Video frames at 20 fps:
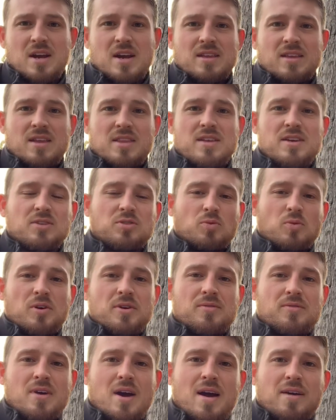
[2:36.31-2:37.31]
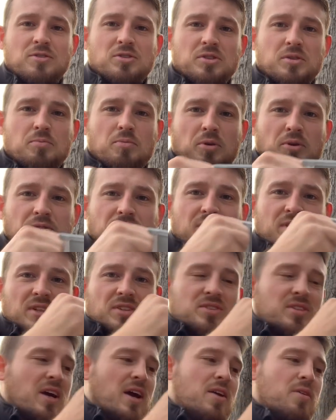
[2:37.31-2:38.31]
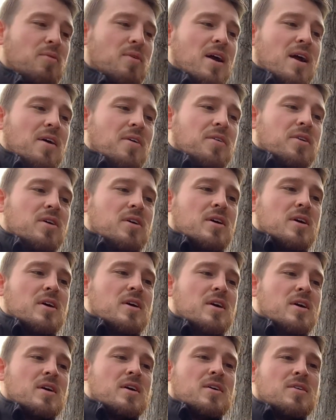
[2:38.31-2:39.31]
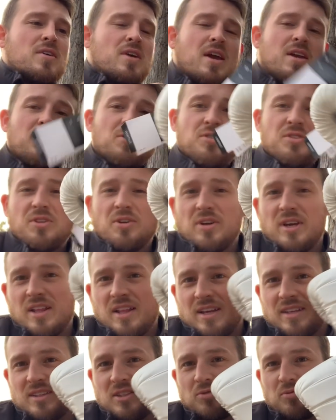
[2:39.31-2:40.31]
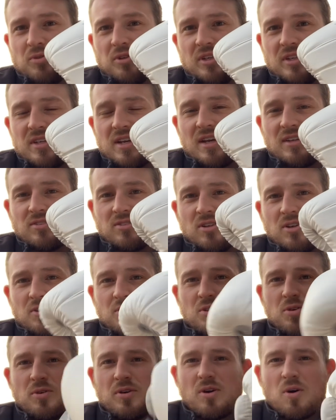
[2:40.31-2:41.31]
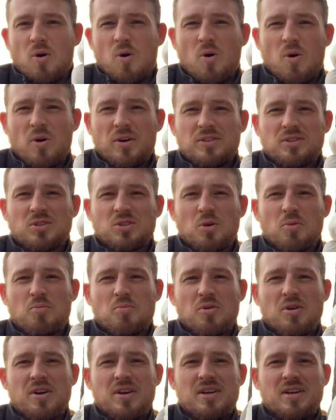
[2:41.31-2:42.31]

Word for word: And this one obviously pulls this side around and you still get like this really nice look to it. Oh, it's so pretty.